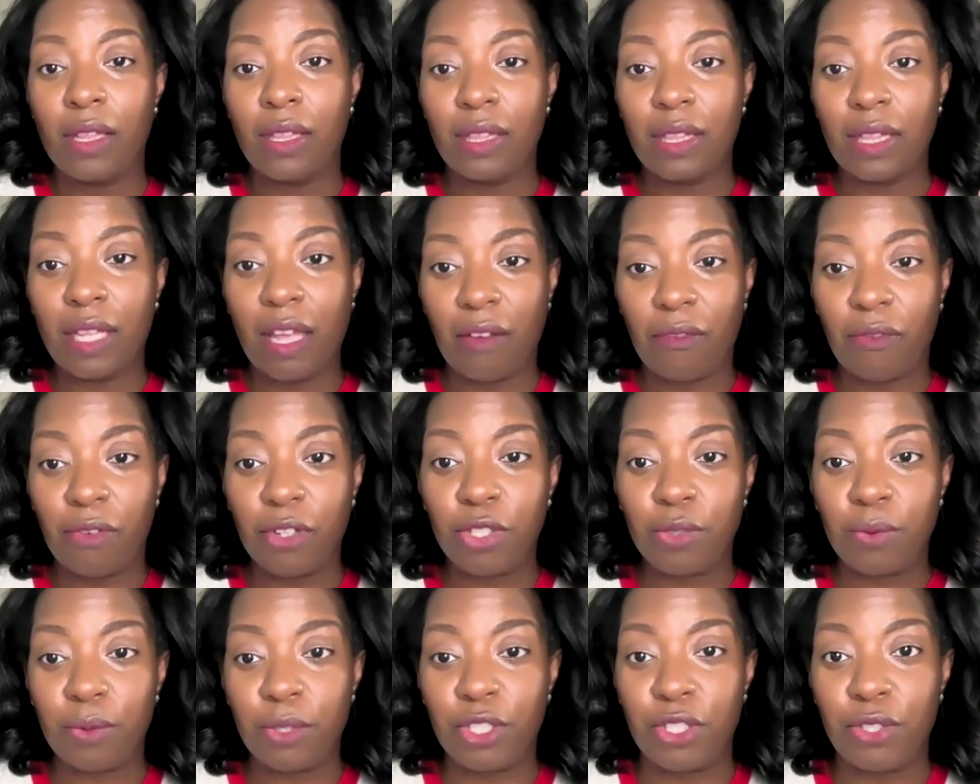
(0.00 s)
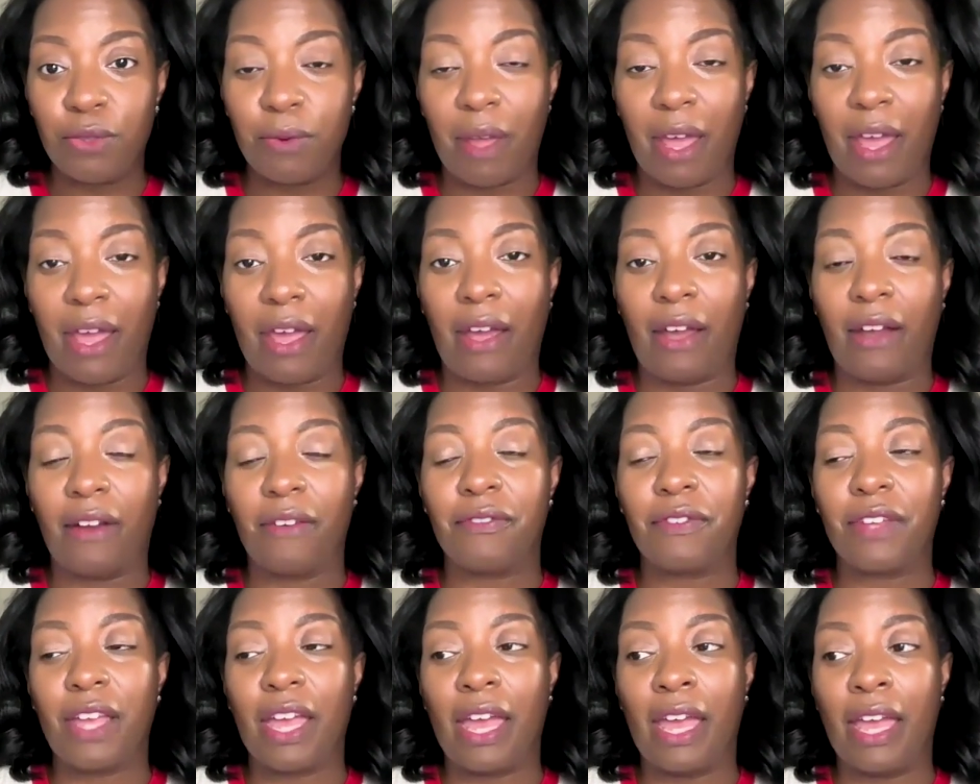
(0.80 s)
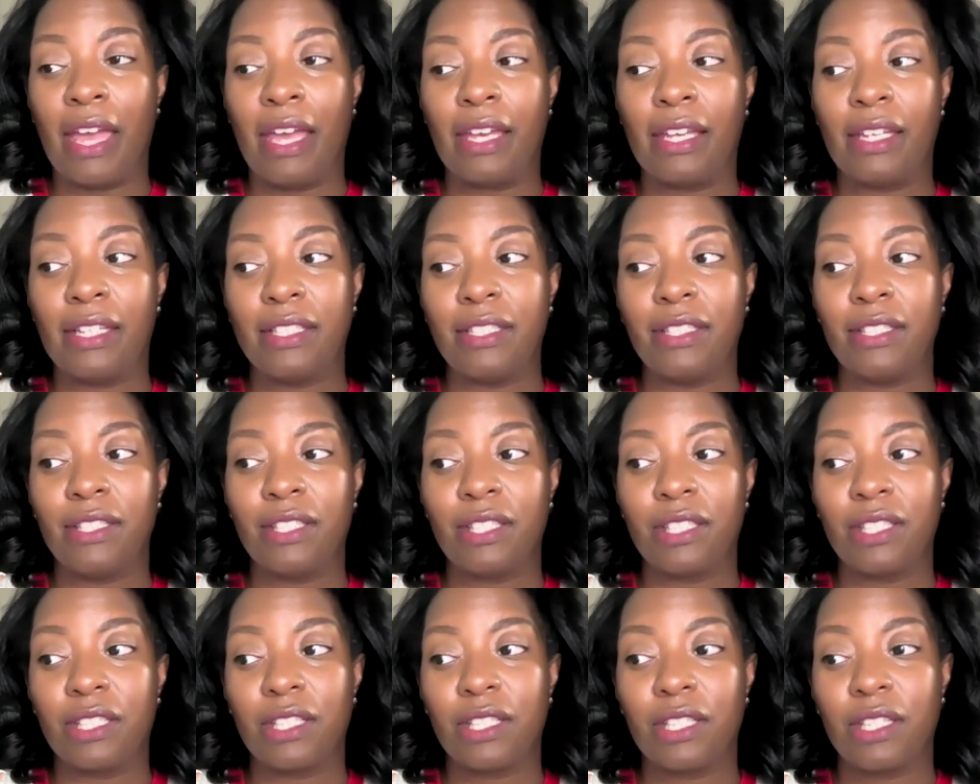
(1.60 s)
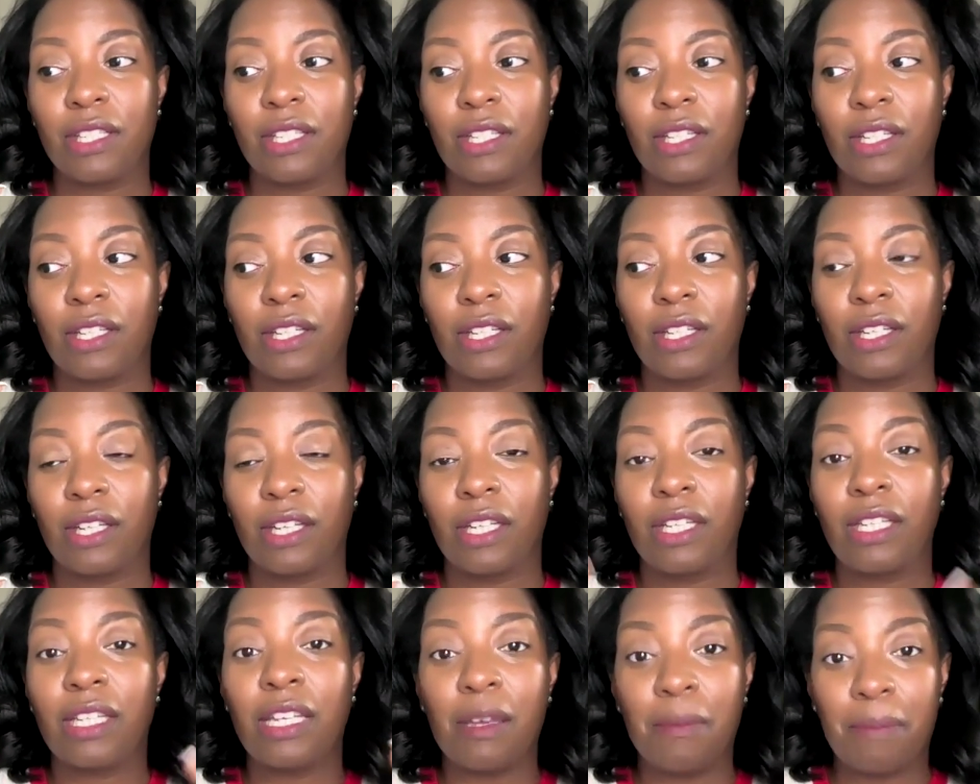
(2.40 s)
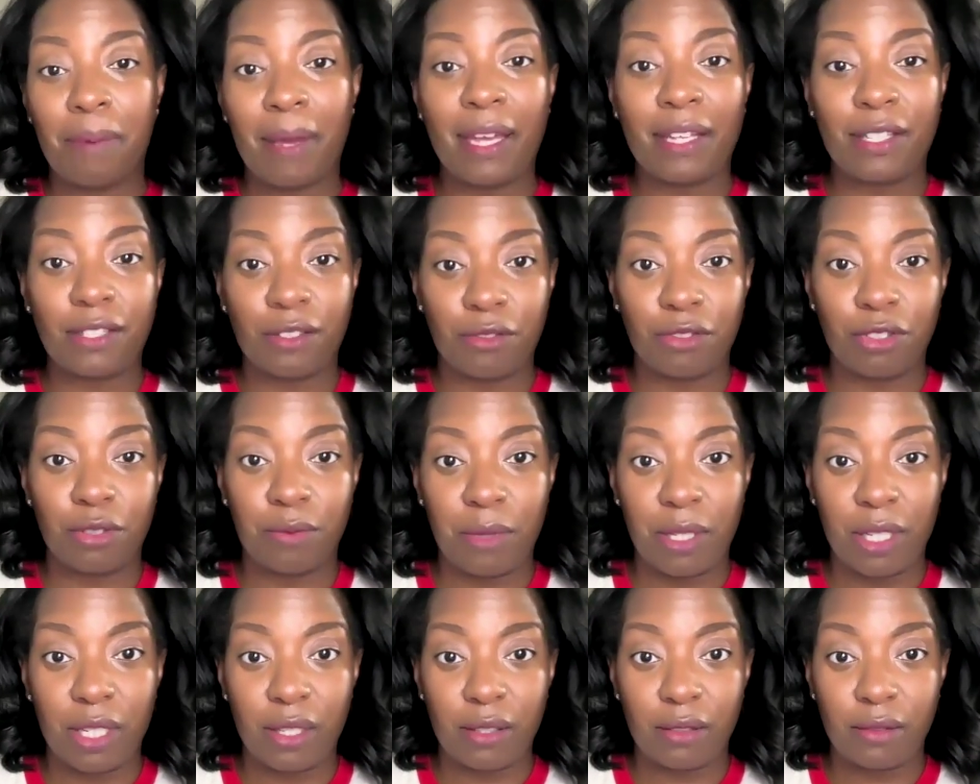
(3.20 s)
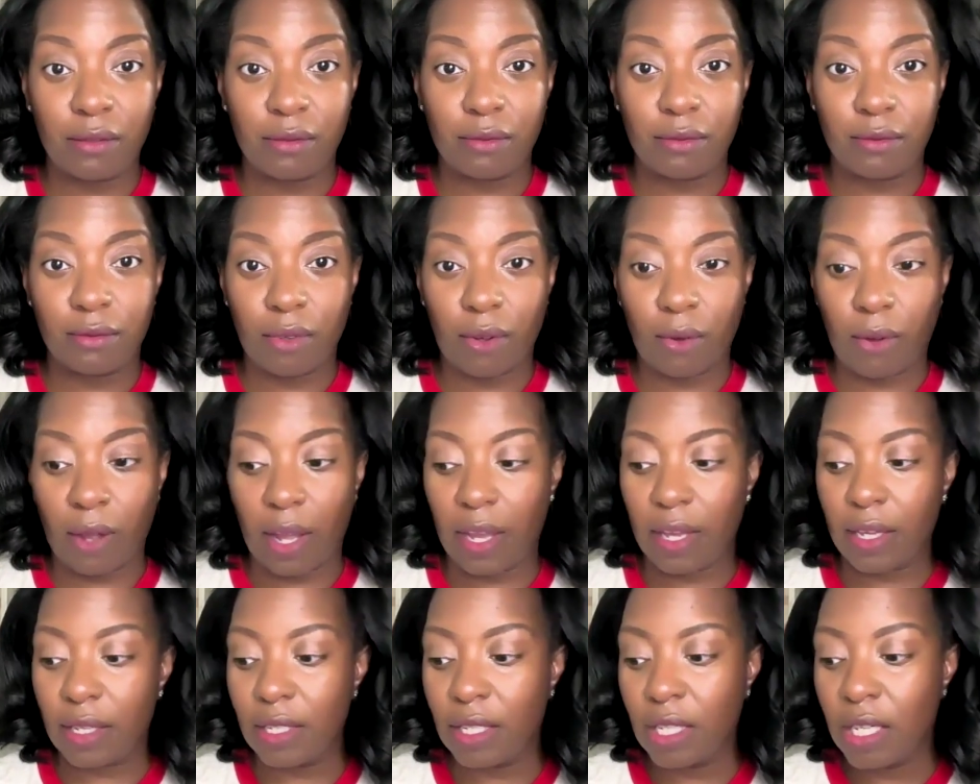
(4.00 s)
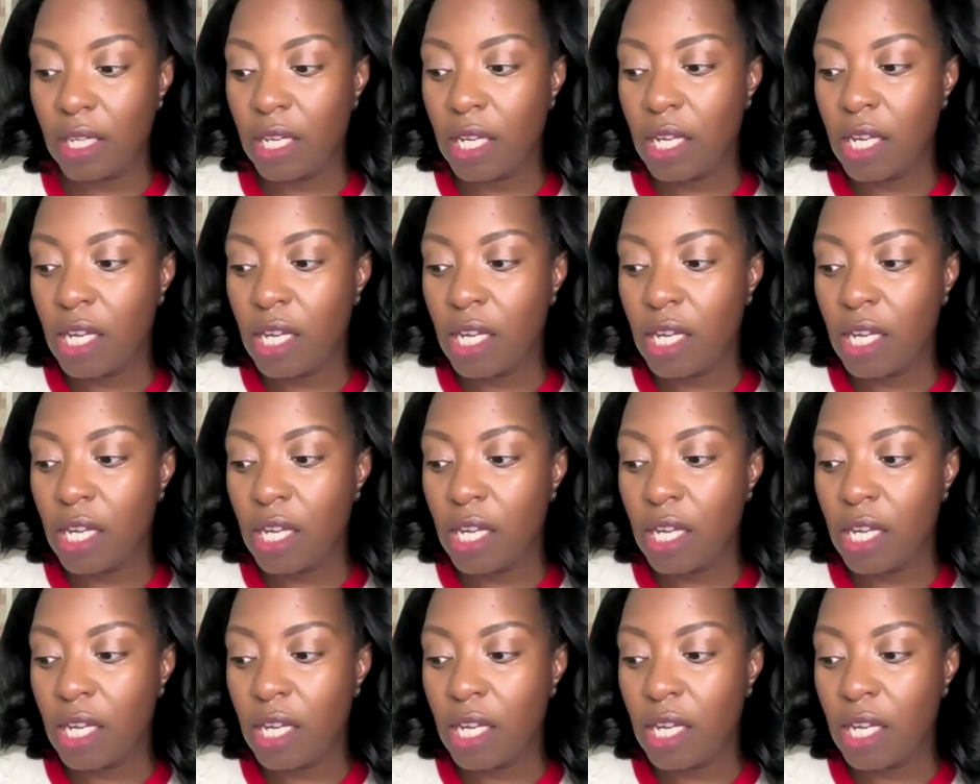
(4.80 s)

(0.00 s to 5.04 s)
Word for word: Leverage what you have and get past social media, okay?